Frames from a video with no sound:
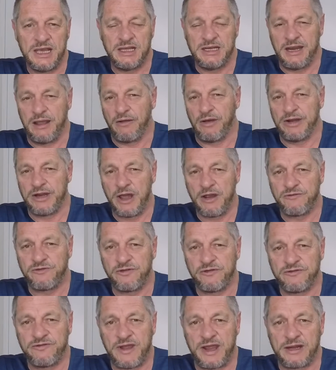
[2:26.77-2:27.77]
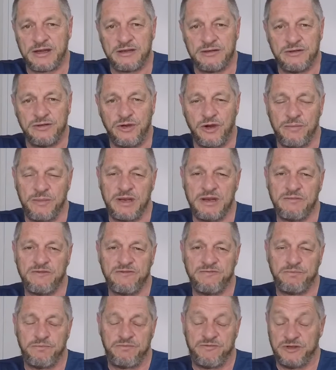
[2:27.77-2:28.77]
Now, I know for a fact not many
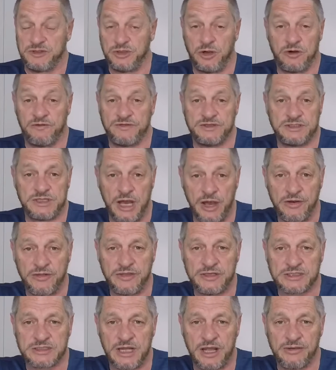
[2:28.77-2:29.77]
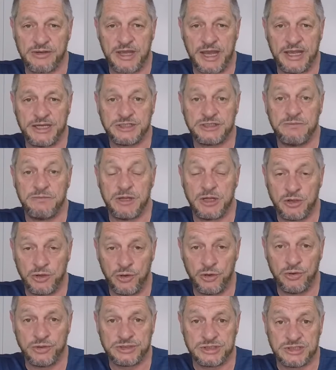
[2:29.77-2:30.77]
photographers go to this location
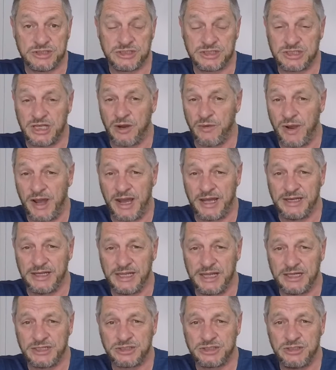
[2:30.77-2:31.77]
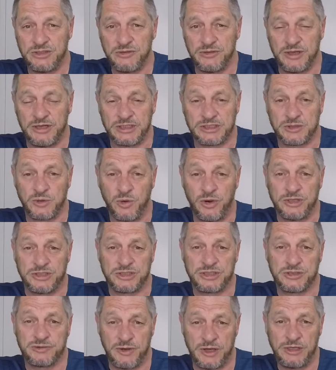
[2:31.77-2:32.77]
because it's so hard to get to and it's quite
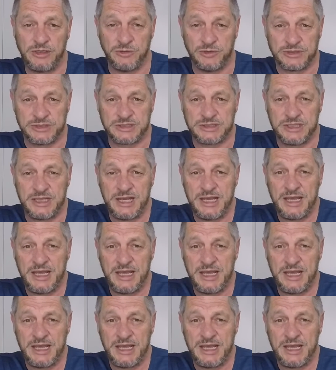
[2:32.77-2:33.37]
strenuous.